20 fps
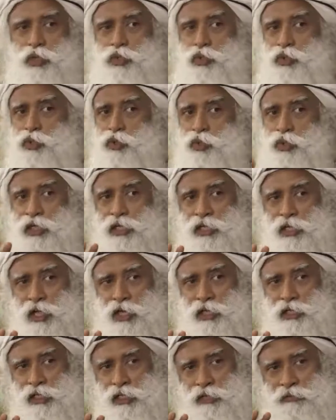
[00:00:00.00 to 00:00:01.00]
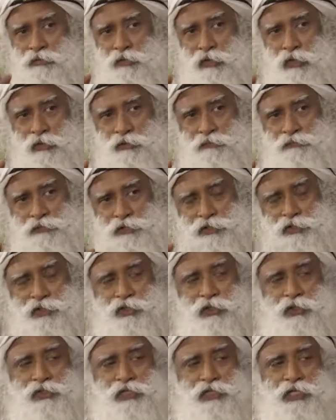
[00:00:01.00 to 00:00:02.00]
you cannot evolve
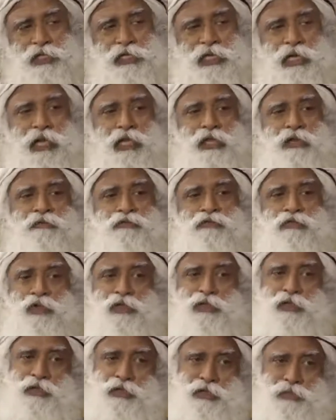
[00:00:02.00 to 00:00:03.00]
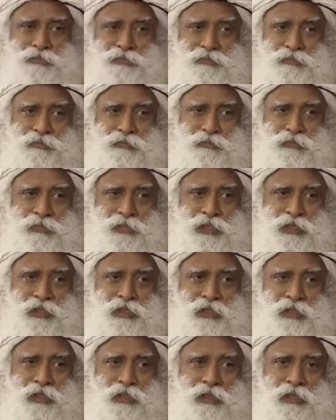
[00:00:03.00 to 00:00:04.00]
physiologically any further.
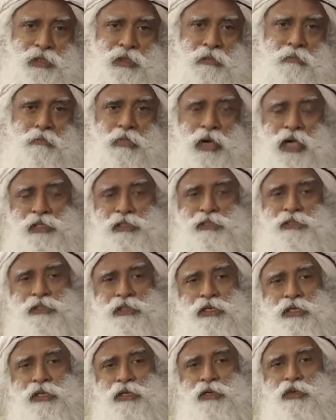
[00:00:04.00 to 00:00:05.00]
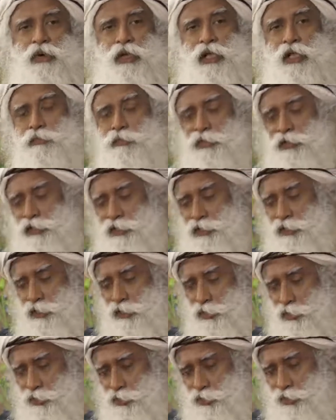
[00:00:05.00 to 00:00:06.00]
But your ability
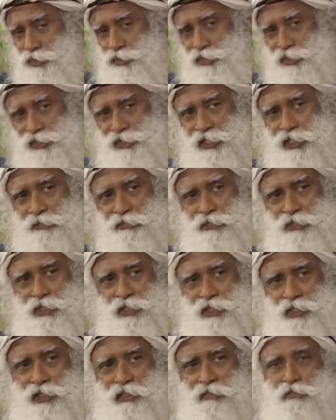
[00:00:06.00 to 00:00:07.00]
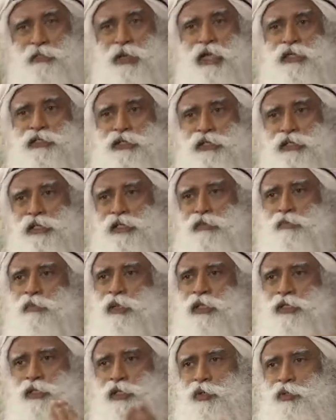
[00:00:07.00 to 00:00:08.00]
to use the same thing in better and
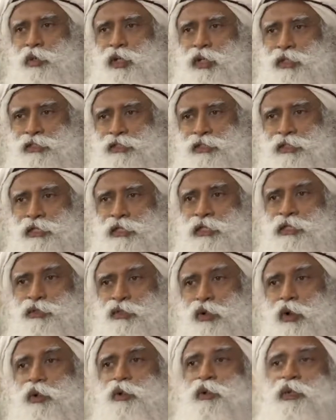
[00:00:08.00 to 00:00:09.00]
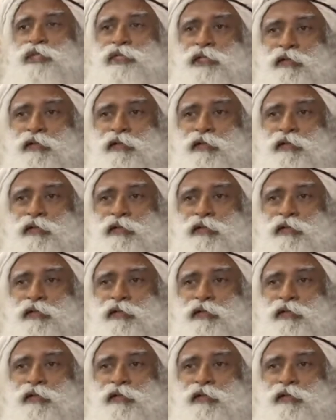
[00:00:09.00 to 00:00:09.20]
better ways is always